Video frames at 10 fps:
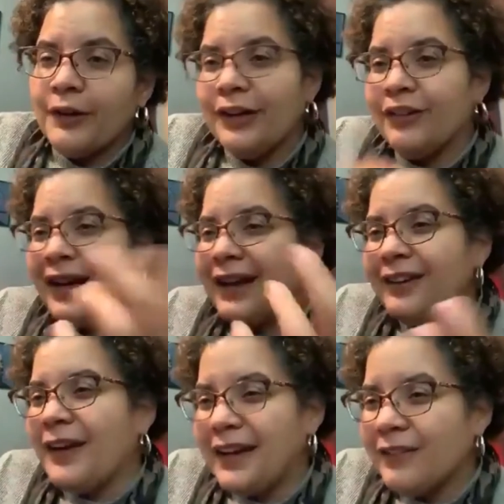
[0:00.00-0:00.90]
you're not going to
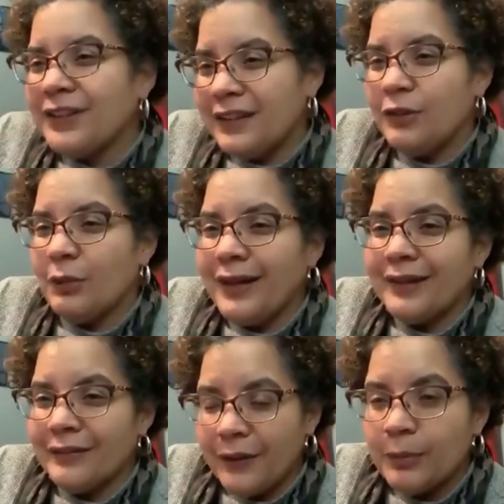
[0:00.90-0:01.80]
find everything you want at a
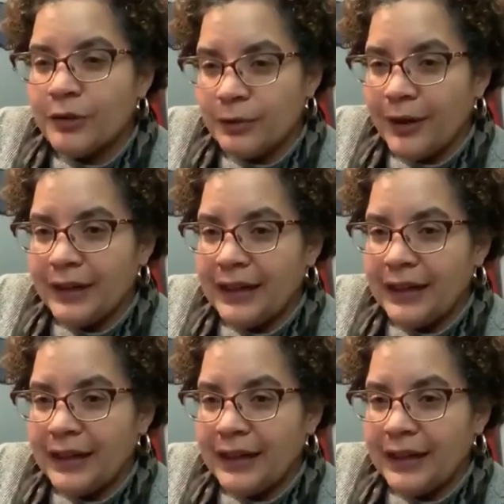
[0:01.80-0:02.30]
farmer's market.